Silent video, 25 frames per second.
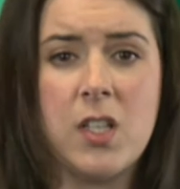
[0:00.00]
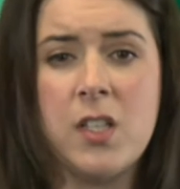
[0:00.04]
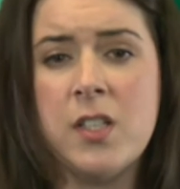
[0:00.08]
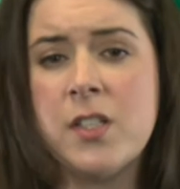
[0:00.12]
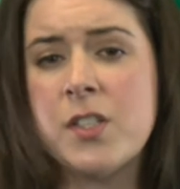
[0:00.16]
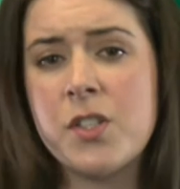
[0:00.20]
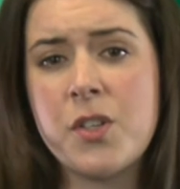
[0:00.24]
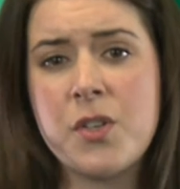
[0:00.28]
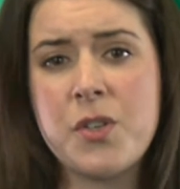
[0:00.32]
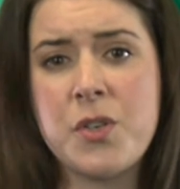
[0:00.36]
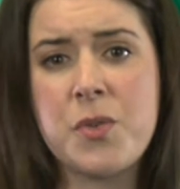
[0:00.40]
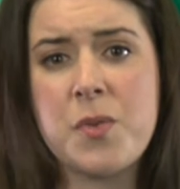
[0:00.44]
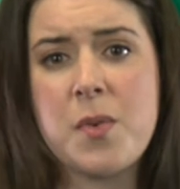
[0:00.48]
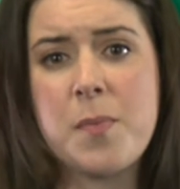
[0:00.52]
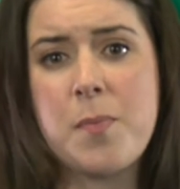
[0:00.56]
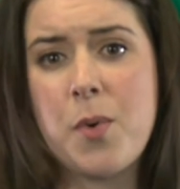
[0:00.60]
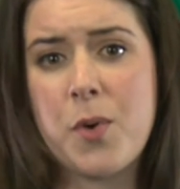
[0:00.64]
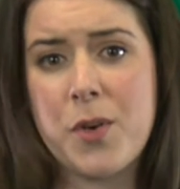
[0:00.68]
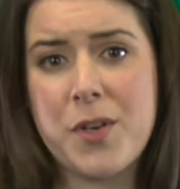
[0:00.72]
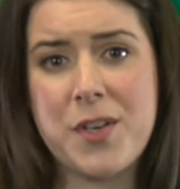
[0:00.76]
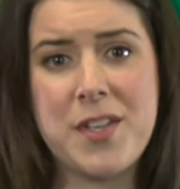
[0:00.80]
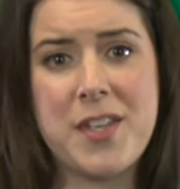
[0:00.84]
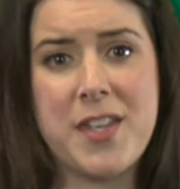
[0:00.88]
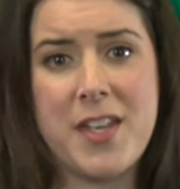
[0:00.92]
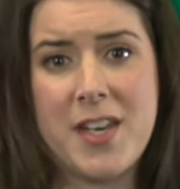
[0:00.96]
His owners
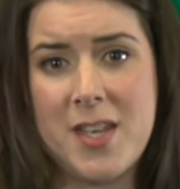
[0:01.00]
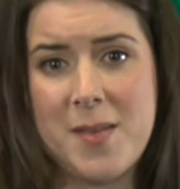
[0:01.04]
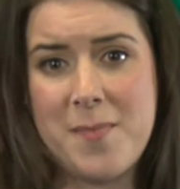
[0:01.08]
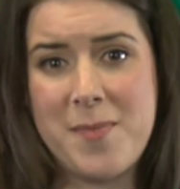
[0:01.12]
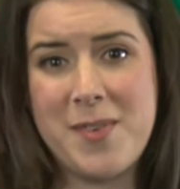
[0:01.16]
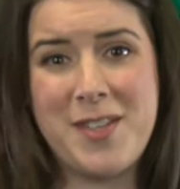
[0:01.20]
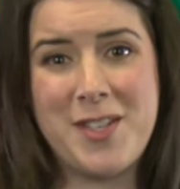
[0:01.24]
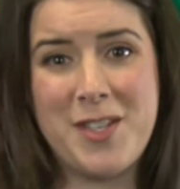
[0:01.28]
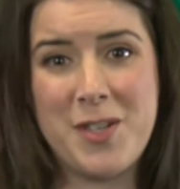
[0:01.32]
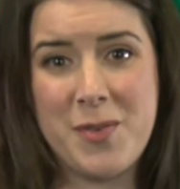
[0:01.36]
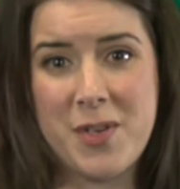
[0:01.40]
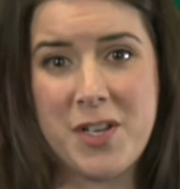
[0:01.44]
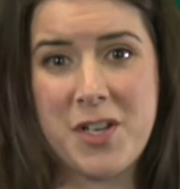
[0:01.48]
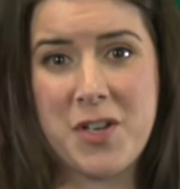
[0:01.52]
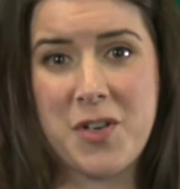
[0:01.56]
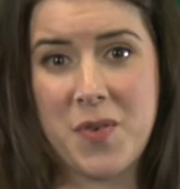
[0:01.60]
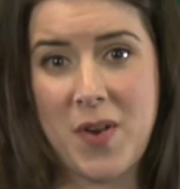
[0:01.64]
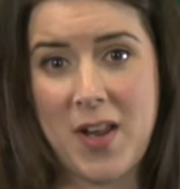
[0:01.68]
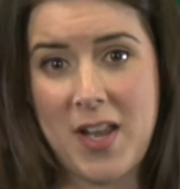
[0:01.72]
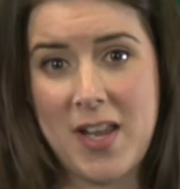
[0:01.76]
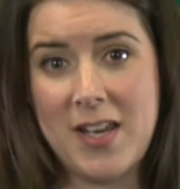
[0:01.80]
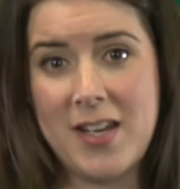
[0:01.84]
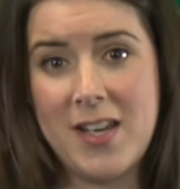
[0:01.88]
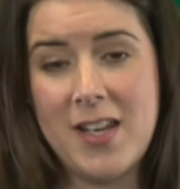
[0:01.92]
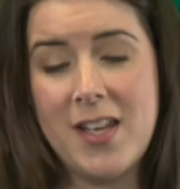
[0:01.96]
reported that he'd been doing
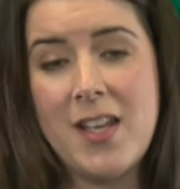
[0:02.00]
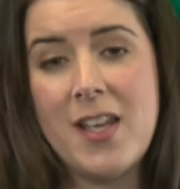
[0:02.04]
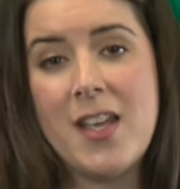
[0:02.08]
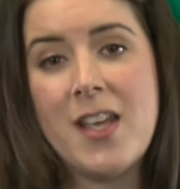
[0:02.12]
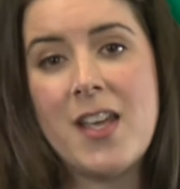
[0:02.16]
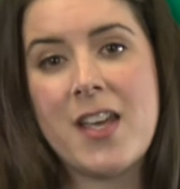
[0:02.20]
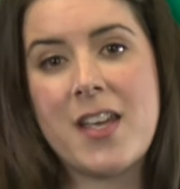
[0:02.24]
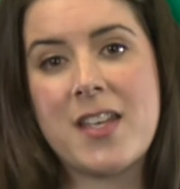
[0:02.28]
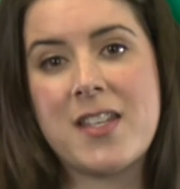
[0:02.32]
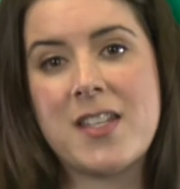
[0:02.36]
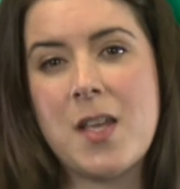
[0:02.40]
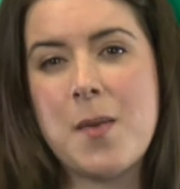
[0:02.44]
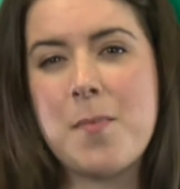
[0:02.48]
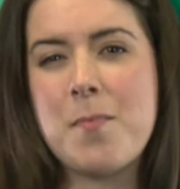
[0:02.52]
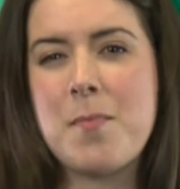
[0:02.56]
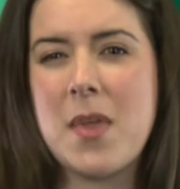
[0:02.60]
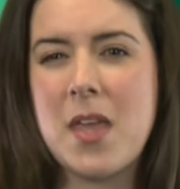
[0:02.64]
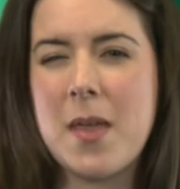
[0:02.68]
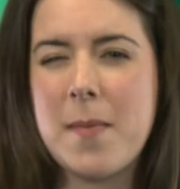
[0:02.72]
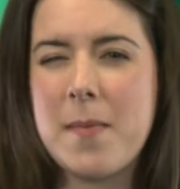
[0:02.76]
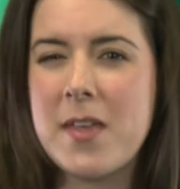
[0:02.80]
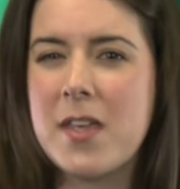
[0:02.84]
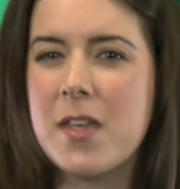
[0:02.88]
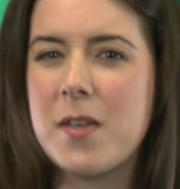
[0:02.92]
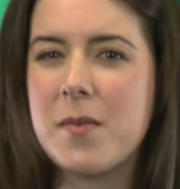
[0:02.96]
great, except
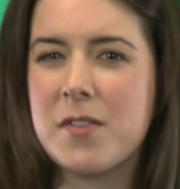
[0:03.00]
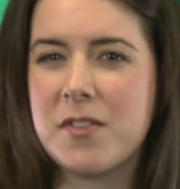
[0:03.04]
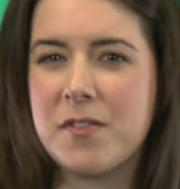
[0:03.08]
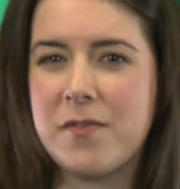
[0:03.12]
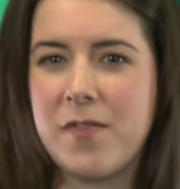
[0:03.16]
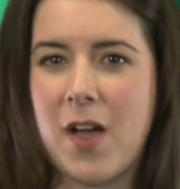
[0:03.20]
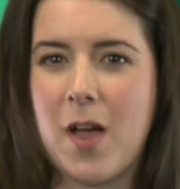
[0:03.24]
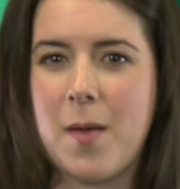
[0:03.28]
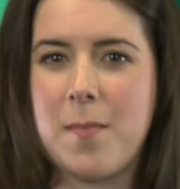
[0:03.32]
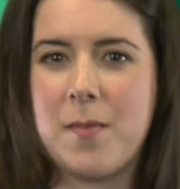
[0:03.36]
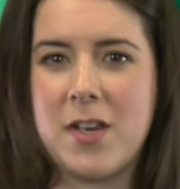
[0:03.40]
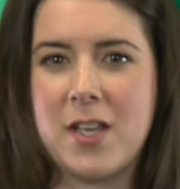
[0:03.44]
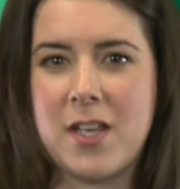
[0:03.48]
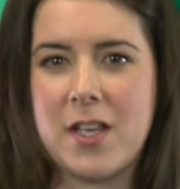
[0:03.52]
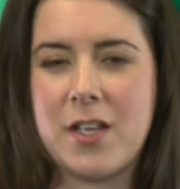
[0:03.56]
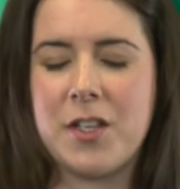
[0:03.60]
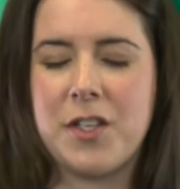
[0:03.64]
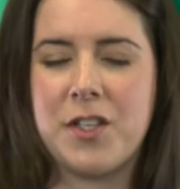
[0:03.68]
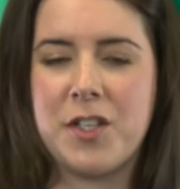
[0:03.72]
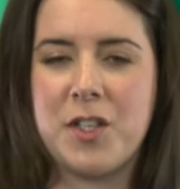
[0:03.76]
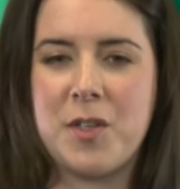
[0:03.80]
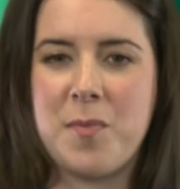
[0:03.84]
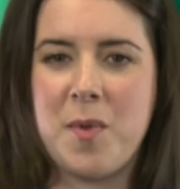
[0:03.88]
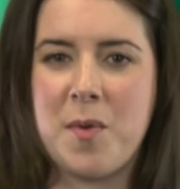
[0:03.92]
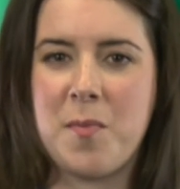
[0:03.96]
maybe he was vomiting a
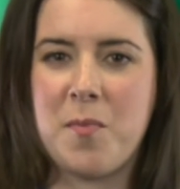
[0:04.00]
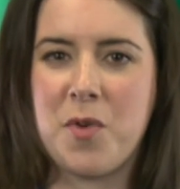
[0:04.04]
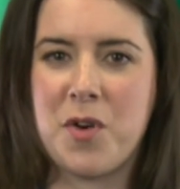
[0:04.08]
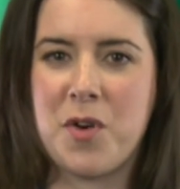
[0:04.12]
little bit